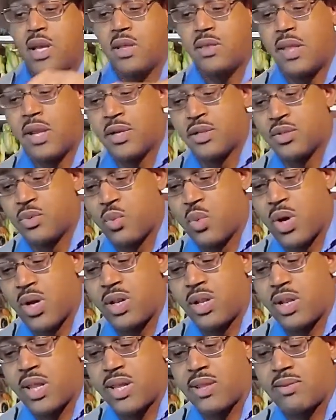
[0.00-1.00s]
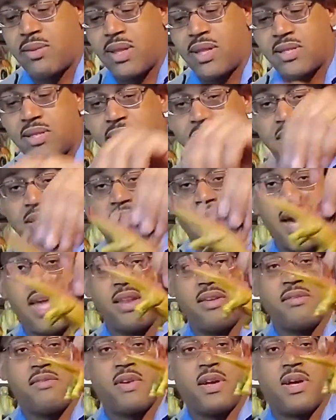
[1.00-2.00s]
There's one like this that's kind
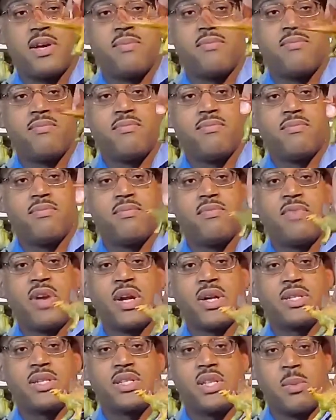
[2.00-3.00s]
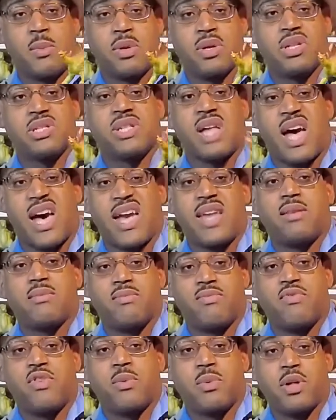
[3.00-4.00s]
of um, very similar design
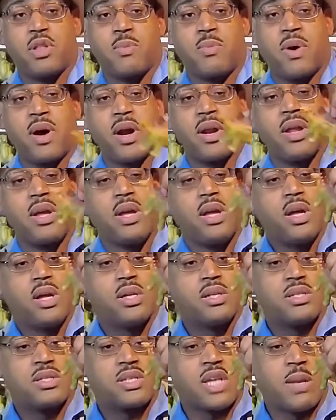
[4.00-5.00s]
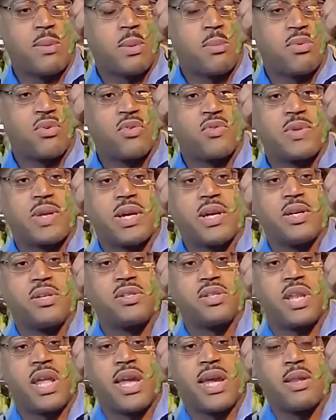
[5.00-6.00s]
for the most part. Same number of toes
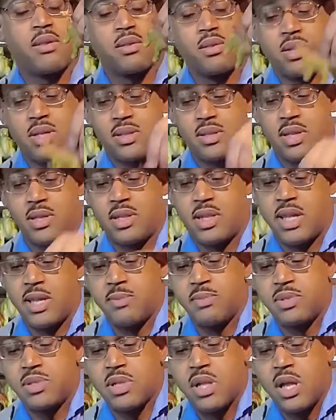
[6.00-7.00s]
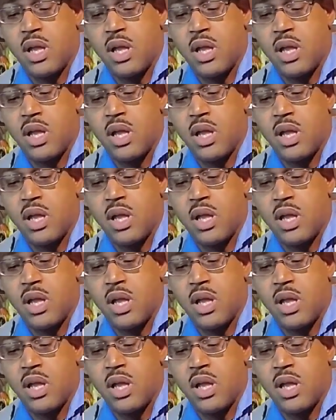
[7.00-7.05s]
and hands, like that, limbs.